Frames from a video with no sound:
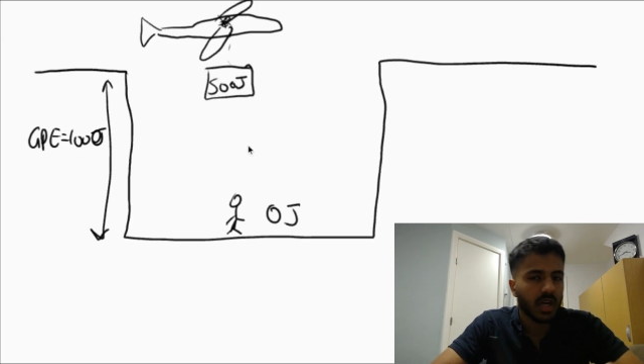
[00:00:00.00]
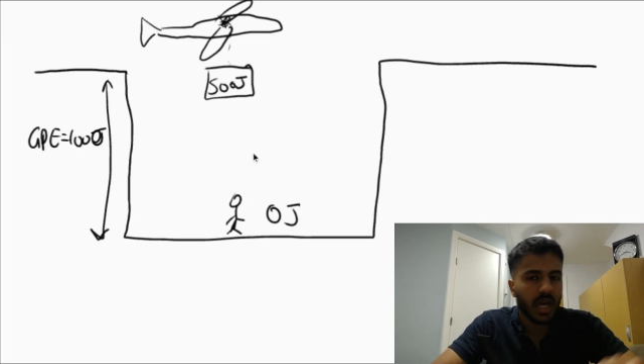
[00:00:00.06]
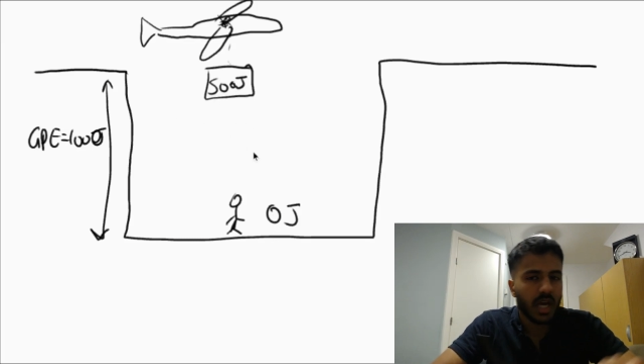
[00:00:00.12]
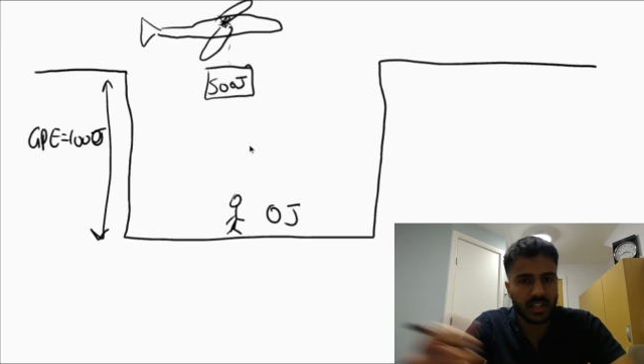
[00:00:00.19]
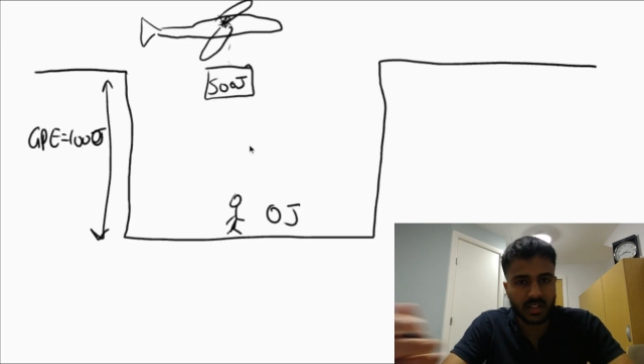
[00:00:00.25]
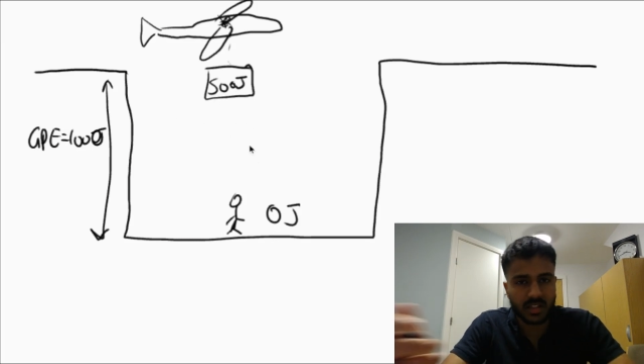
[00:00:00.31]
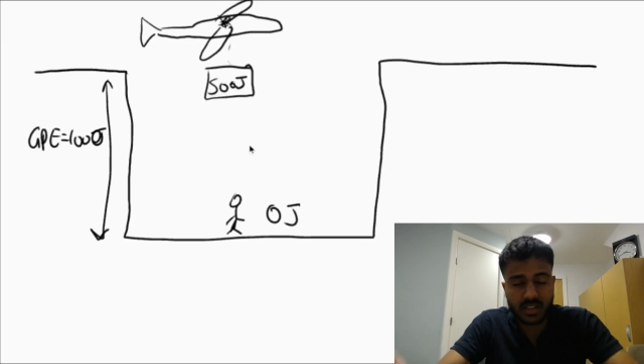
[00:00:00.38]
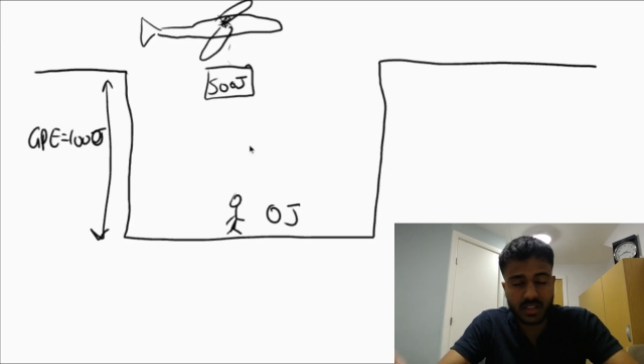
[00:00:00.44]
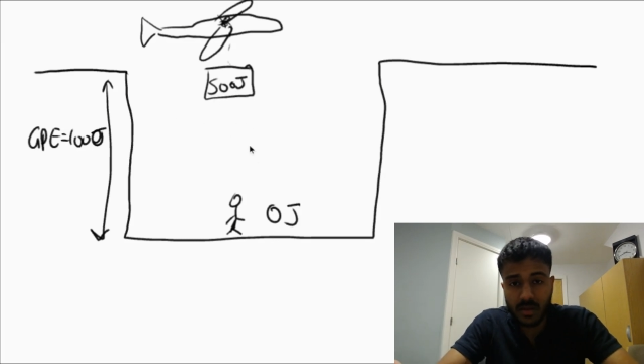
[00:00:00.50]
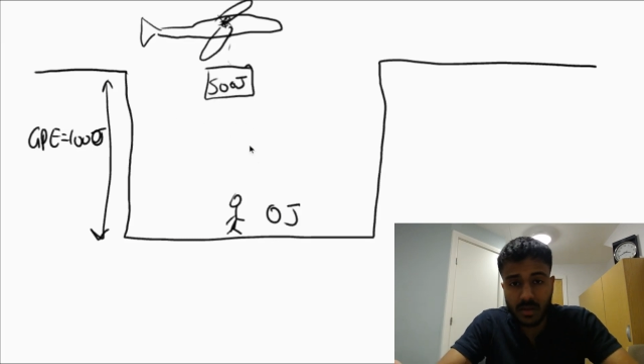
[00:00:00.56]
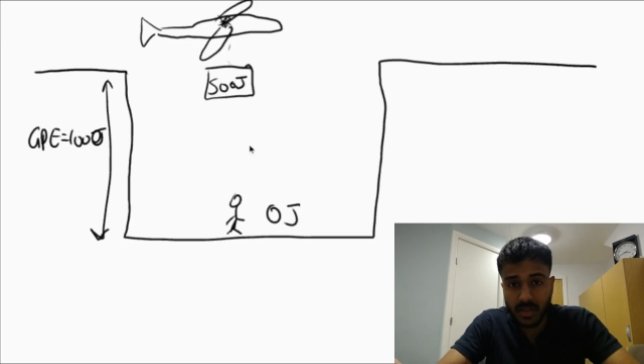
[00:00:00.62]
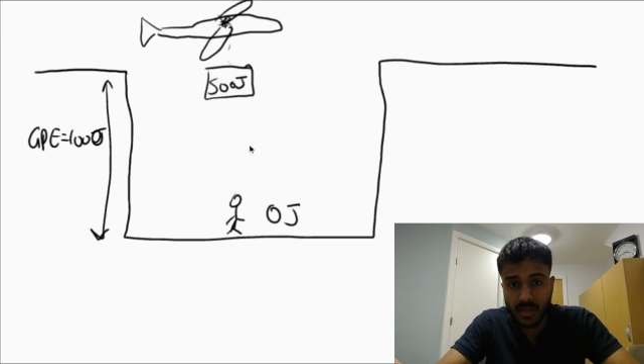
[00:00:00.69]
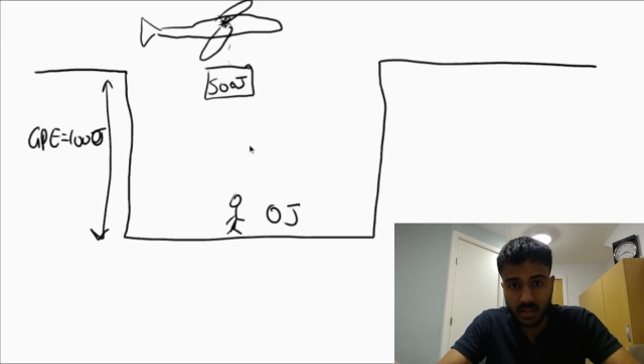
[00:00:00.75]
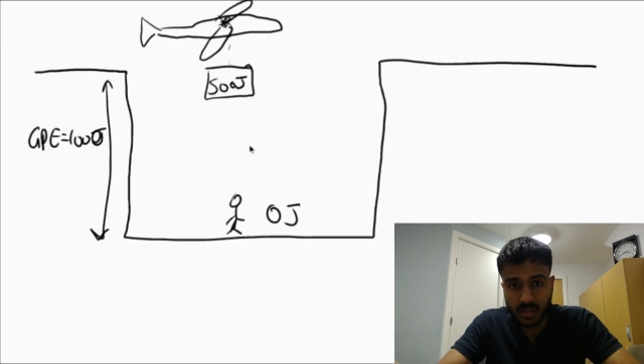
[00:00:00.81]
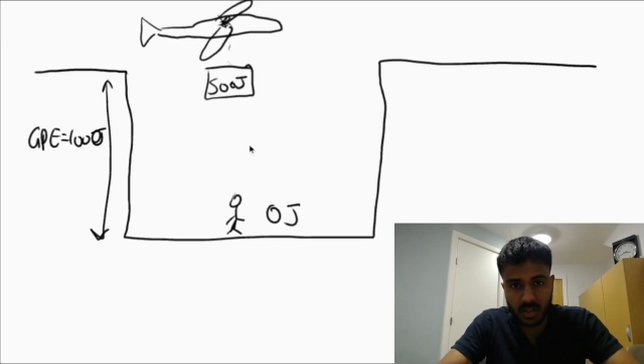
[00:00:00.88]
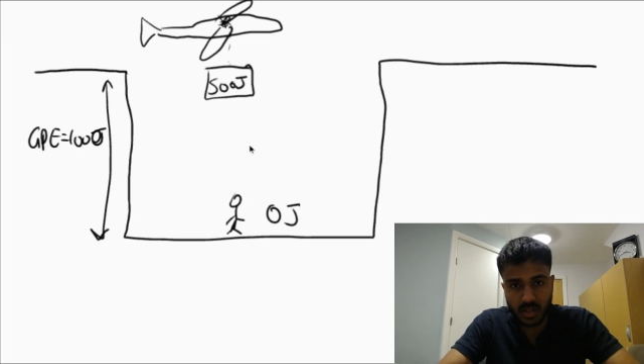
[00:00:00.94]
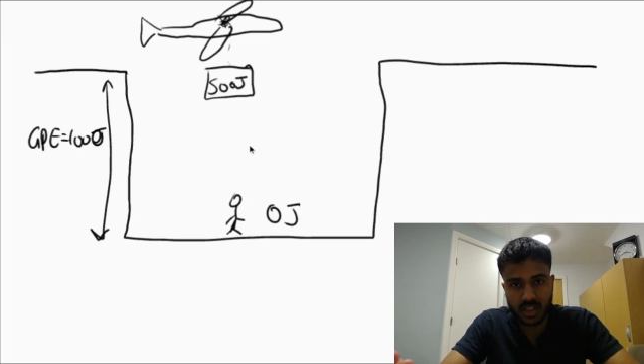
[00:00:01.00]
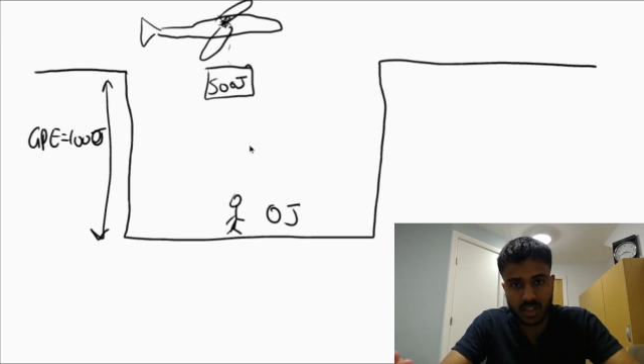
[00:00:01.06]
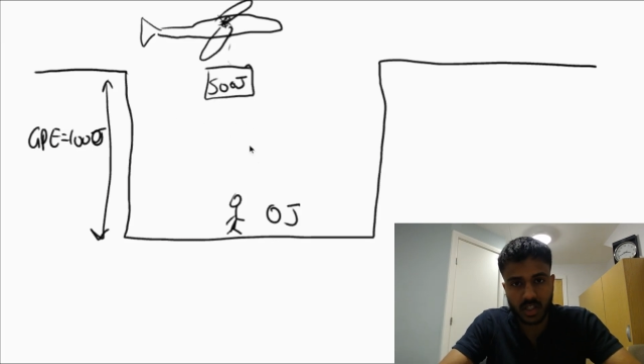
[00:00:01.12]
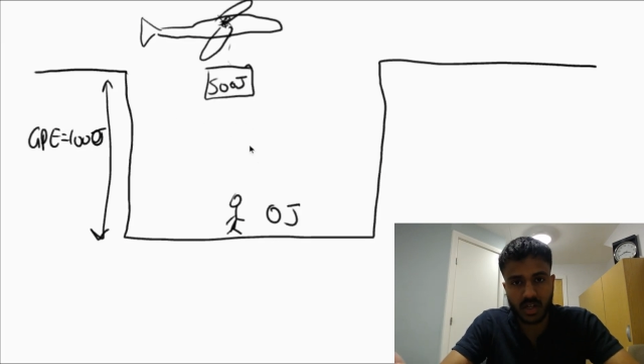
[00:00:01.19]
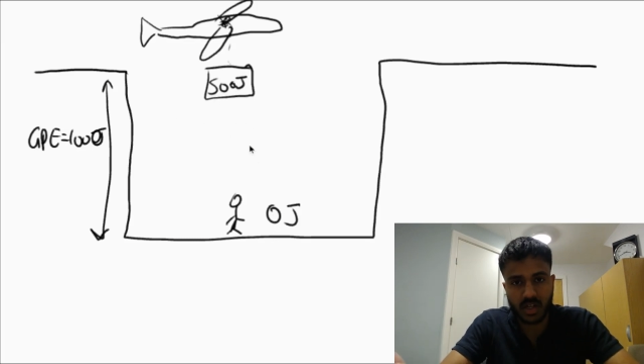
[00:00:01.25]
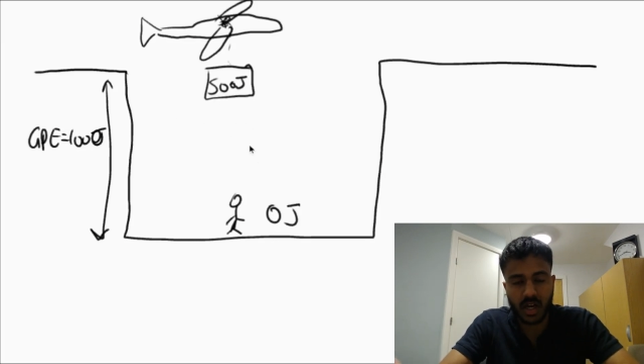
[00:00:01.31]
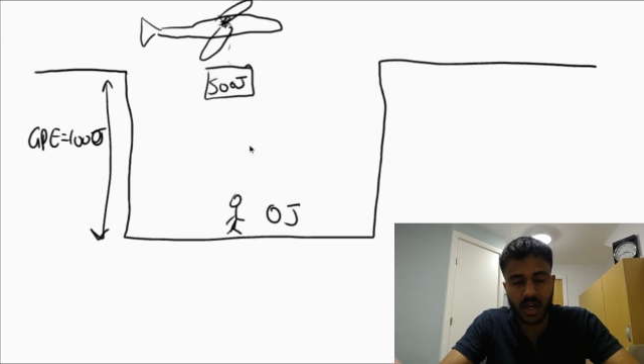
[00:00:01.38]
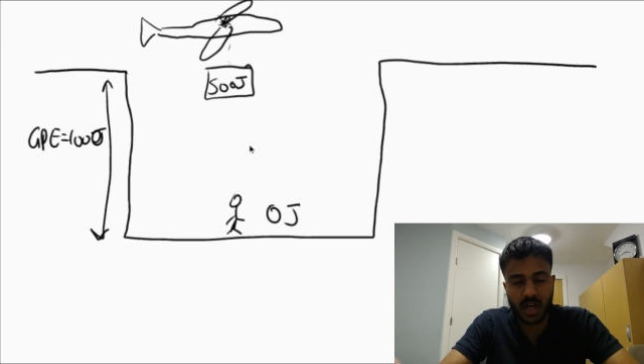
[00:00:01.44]
And the same thing's actually
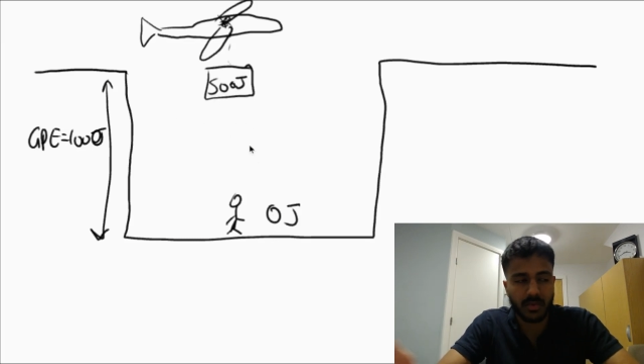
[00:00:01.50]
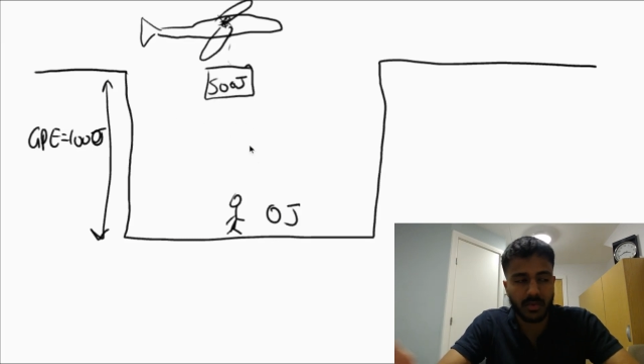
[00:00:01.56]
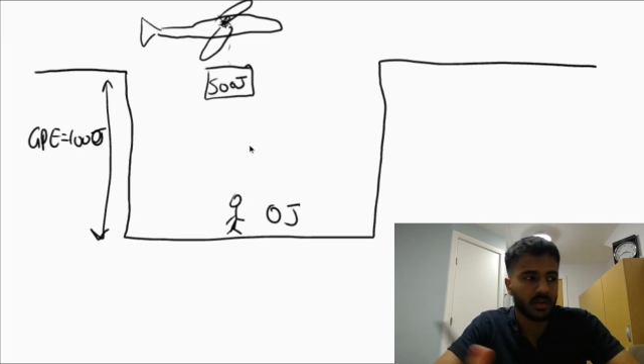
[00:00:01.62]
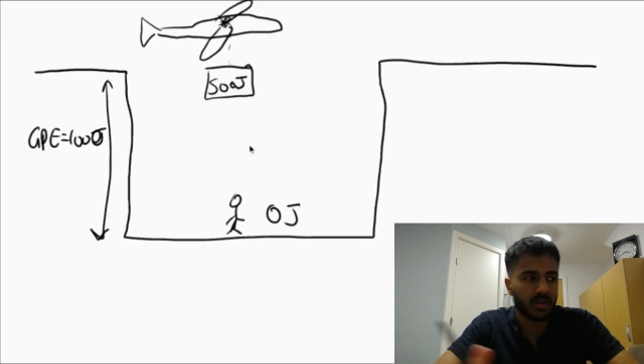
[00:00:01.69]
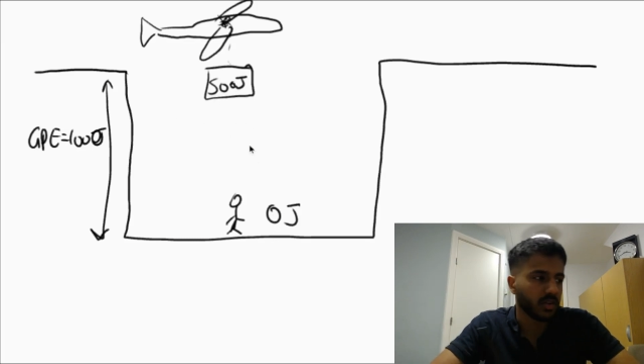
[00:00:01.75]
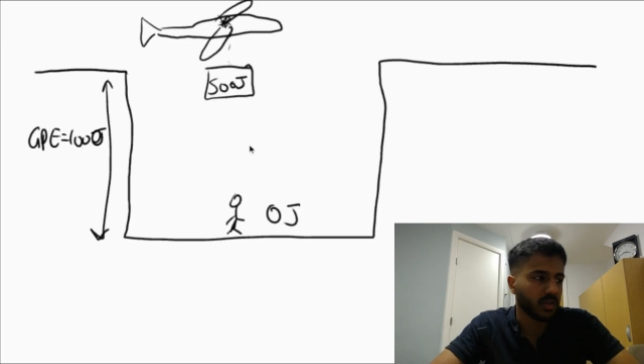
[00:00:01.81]
going to happen.